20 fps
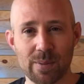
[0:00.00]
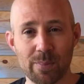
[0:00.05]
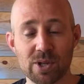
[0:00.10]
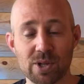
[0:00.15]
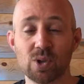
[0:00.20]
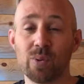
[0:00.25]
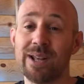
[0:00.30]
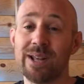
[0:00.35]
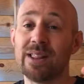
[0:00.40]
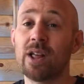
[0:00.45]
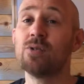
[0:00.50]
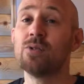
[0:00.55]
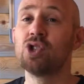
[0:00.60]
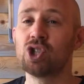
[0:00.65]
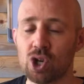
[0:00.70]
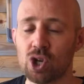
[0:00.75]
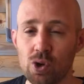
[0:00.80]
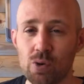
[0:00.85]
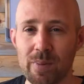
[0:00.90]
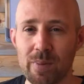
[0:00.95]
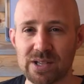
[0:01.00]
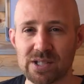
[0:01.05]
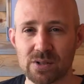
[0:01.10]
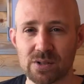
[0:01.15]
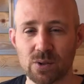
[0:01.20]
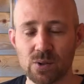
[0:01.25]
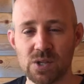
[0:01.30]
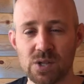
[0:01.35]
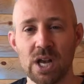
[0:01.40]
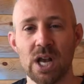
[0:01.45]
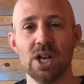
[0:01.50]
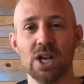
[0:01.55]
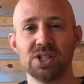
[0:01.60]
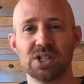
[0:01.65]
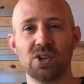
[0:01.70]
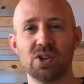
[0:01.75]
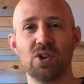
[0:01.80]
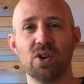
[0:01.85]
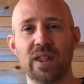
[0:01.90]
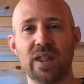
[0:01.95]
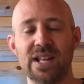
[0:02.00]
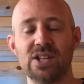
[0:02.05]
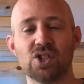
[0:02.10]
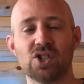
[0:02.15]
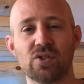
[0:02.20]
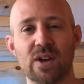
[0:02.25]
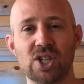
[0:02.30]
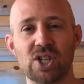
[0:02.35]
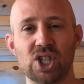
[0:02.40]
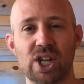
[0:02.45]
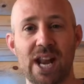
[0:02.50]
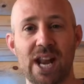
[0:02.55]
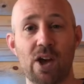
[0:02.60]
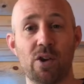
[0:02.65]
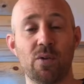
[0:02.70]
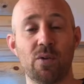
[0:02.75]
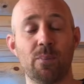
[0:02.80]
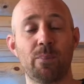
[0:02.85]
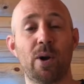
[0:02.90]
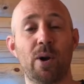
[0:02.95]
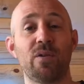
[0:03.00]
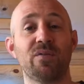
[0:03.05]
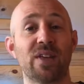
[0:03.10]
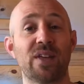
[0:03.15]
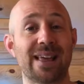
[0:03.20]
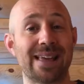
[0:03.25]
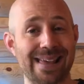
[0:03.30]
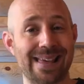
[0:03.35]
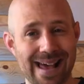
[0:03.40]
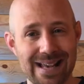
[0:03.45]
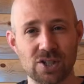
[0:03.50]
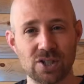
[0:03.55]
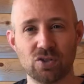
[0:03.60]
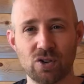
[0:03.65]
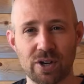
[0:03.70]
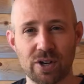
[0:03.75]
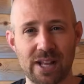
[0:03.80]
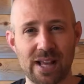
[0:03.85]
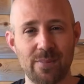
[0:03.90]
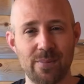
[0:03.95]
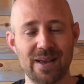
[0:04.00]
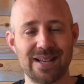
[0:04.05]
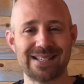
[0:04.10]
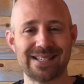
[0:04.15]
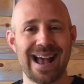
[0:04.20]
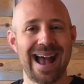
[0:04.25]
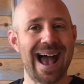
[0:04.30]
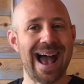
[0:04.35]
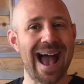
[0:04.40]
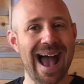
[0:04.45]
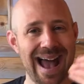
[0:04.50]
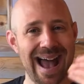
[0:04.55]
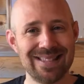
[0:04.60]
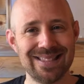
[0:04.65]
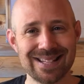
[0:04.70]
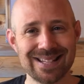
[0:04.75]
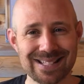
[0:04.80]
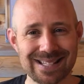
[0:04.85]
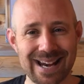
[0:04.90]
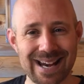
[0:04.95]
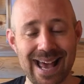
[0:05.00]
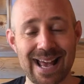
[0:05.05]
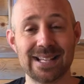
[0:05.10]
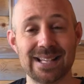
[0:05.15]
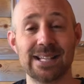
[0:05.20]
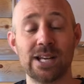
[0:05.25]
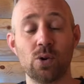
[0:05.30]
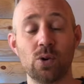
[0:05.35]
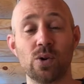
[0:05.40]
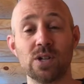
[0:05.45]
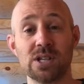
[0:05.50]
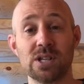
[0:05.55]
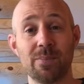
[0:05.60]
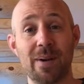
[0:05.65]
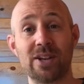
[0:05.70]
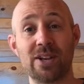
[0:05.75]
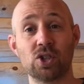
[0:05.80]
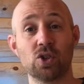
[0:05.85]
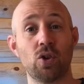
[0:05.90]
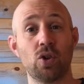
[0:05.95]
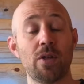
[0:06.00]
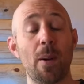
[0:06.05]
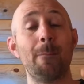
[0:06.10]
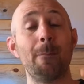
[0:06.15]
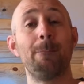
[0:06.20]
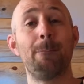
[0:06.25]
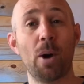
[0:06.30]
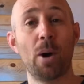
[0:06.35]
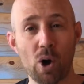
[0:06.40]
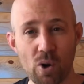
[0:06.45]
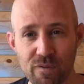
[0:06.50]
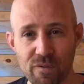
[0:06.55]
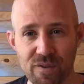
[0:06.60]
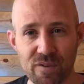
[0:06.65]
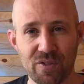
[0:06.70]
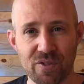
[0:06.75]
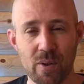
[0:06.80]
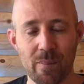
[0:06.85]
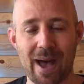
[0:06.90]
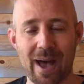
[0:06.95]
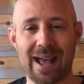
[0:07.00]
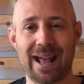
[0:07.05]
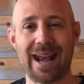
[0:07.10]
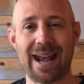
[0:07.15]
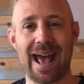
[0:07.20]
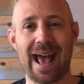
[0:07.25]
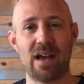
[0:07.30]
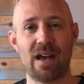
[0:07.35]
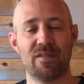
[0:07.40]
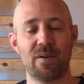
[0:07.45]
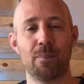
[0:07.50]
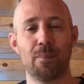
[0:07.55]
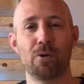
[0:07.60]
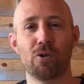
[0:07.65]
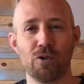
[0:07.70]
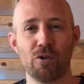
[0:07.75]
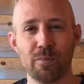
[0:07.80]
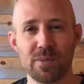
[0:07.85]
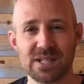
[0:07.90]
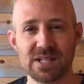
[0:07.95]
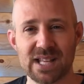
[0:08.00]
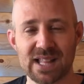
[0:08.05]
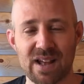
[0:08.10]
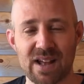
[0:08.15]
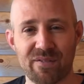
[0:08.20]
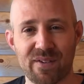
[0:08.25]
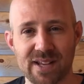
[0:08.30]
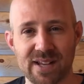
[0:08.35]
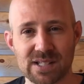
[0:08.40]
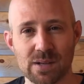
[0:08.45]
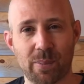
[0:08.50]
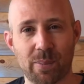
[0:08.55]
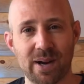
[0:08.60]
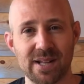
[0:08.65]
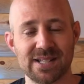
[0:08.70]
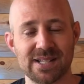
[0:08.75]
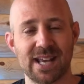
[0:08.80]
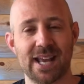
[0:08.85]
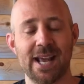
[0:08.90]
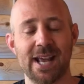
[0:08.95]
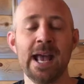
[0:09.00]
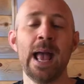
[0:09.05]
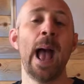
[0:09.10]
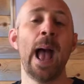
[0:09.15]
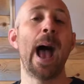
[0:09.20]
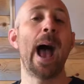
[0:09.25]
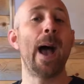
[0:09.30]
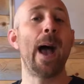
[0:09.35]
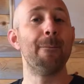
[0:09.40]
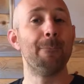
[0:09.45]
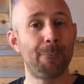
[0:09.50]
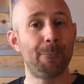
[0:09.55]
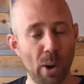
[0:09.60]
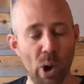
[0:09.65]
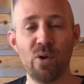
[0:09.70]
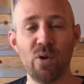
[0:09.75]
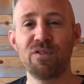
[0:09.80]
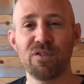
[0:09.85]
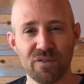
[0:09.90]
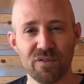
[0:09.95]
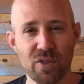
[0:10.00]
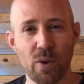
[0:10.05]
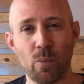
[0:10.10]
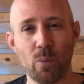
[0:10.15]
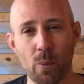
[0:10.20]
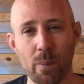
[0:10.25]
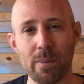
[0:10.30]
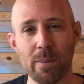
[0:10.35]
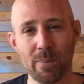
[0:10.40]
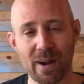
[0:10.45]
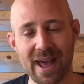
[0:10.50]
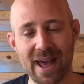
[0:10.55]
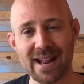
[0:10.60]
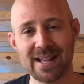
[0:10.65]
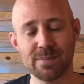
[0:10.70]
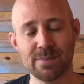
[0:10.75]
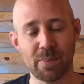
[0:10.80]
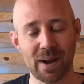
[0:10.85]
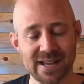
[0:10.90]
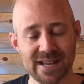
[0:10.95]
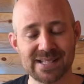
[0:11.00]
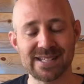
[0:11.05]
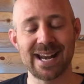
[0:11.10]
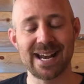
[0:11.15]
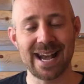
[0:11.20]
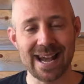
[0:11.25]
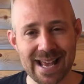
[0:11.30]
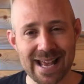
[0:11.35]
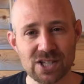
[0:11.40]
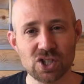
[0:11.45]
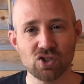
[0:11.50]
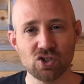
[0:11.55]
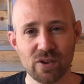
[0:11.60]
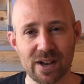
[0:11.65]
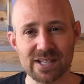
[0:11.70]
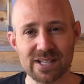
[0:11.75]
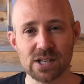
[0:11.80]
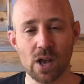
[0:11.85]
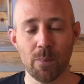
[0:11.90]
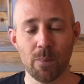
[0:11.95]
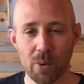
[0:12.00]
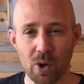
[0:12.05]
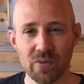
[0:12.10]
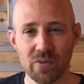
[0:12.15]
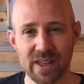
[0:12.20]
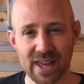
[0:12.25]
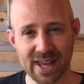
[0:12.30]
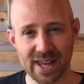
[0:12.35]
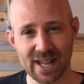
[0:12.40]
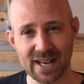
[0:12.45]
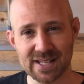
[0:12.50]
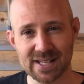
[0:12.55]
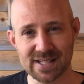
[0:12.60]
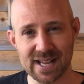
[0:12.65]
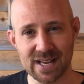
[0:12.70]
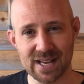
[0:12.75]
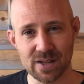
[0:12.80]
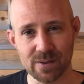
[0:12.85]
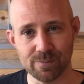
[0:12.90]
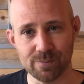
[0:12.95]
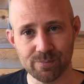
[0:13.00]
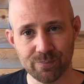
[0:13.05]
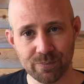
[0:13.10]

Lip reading: between those two muscles. So you're then stretching out both the gastrocnemius and the soleus in order to make sure that both of them are going to have improvements in their flexibility, and both of them will be placing less stress upon the Achilles tendon.